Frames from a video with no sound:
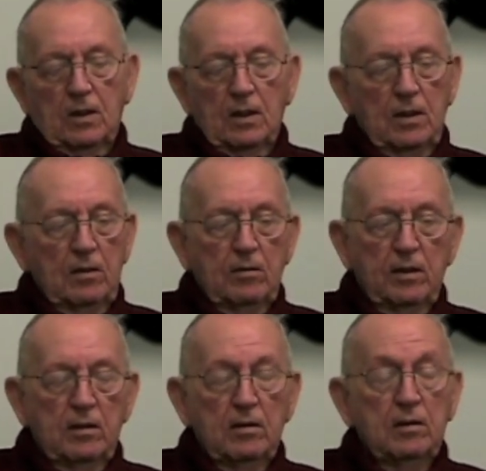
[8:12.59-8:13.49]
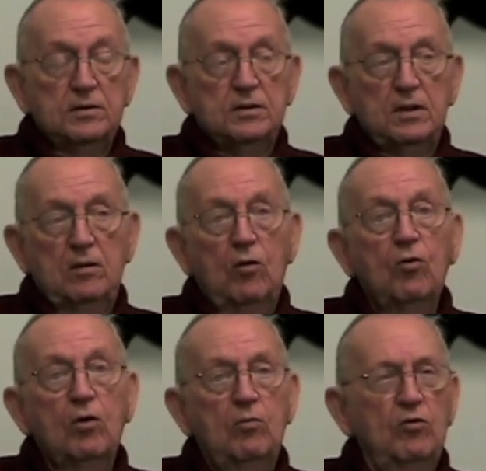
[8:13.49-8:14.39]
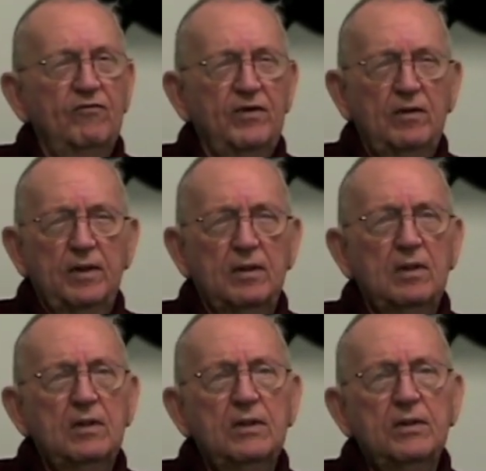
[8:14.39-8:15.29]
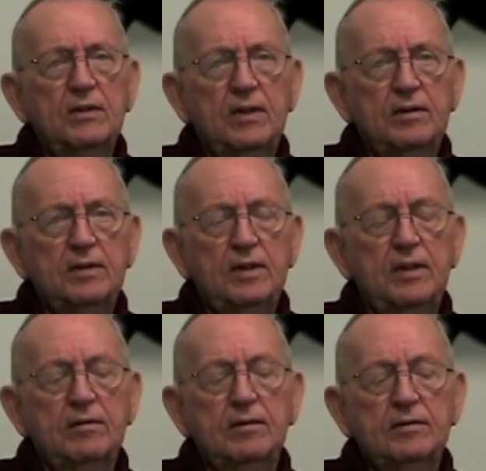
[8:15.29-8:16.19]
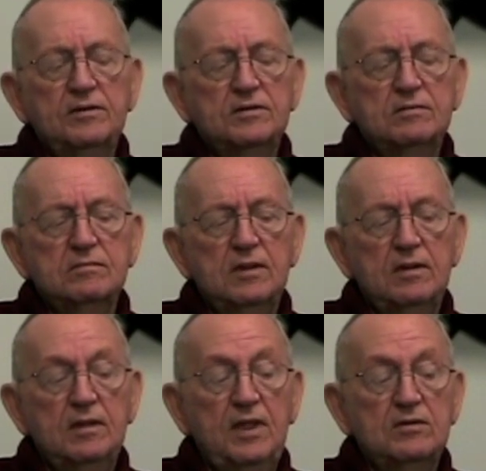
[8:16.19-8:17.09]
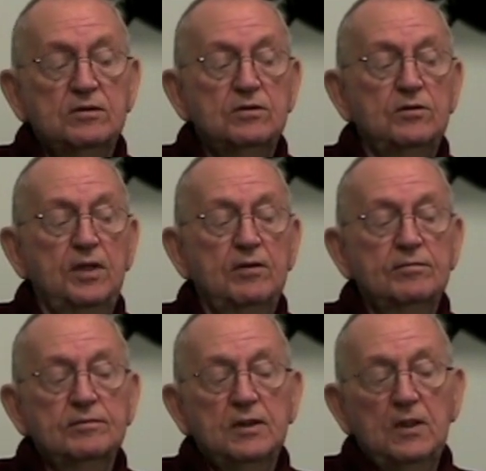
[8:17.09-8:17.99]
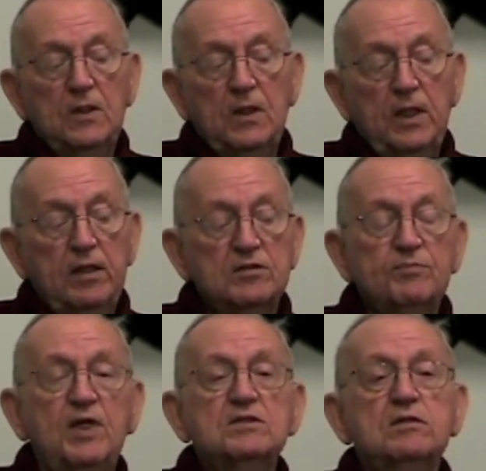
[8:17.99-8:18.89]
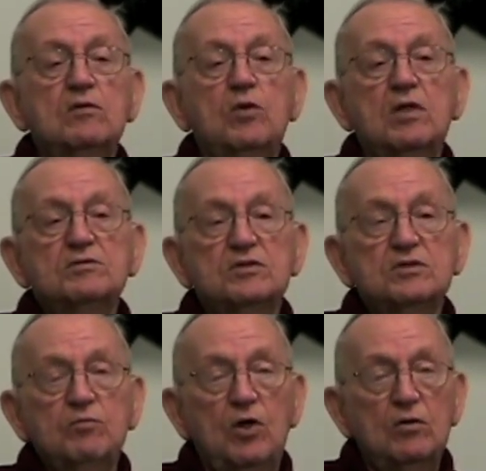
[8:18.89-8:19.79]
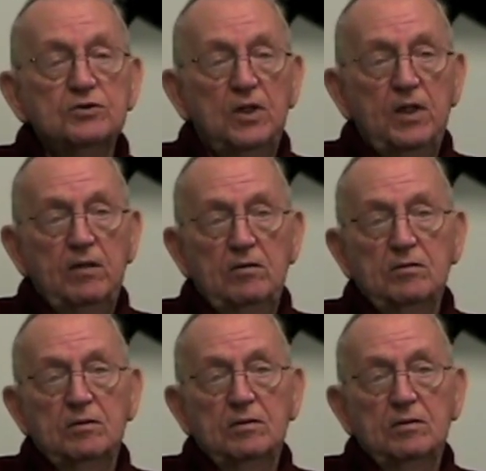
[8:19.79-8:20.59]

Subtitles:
horrible feeling. I'll tell you, it gets to you, and especially when it's a small child.